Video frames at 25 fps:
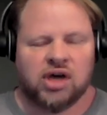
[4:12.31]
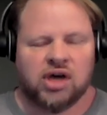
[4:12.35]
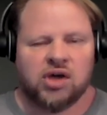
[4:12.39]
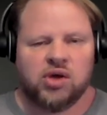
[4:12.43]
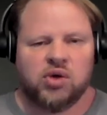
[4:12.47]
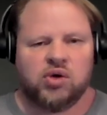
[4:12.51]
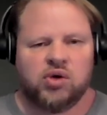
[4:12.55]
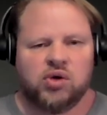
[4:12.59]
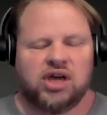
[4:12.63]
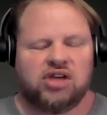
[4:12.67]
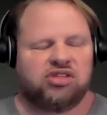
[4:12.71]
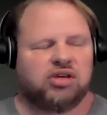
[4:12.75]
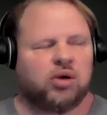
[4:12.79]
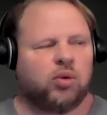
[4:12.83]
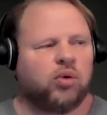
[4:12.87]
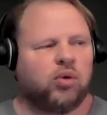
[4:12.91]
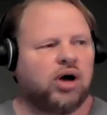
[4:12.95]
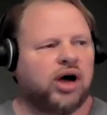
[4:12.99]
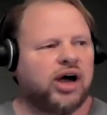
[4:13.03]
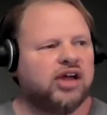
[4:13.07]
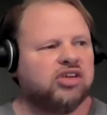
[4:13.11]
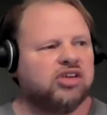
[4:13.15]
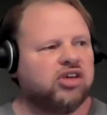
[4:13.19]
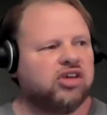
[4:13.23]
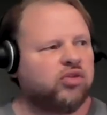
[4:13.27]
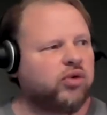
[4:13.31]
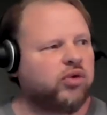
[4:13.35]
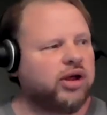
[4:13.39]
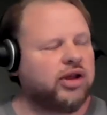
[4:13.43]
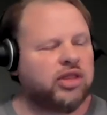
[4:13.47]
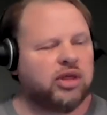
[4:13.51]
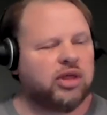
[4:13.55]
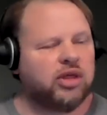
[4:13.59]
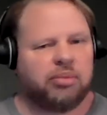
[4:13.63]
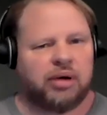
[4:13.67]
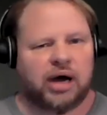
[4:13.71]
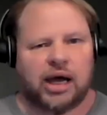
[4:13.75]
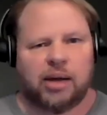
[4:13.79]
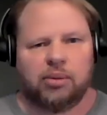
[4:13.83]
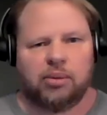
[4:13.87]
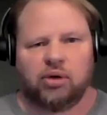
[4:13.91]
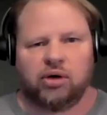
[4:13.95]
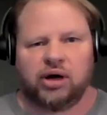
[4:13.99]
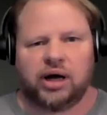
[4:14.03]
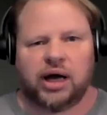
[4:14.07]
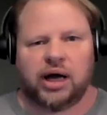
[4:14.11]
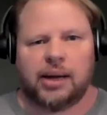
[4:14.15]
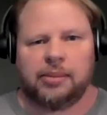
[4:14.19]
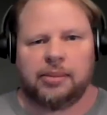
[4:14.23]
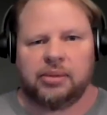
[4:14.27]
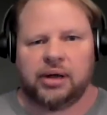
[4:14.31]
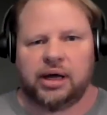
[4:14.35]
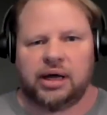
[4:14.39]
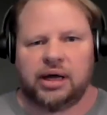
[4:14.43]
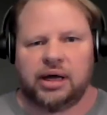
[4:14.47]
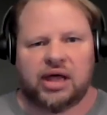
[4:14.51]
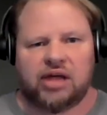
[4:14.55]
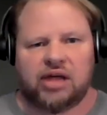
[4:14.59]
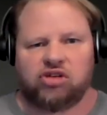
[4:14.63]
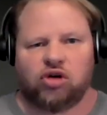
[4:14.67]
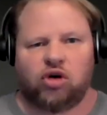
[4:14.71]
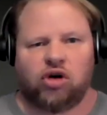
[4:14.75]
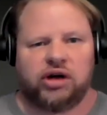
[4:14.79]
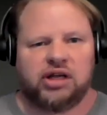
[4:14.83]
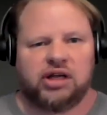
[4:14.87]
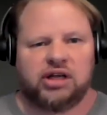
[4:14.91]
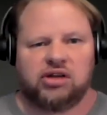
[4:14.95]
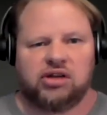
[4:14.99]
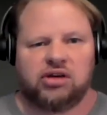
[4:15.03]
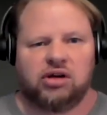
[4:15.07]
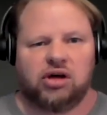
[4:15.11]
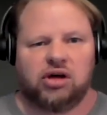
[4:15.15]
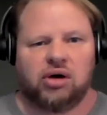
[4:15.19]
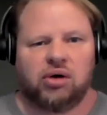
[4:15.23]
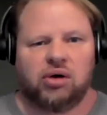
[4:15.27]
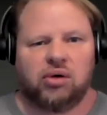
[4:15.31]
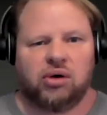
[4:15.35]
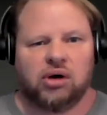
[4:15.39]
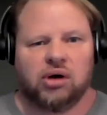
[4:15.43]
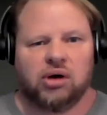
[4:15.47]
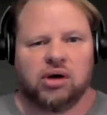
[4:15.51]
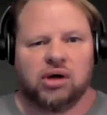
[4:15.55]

you can't say, well, I just read it in the Bible and that's all I need to know.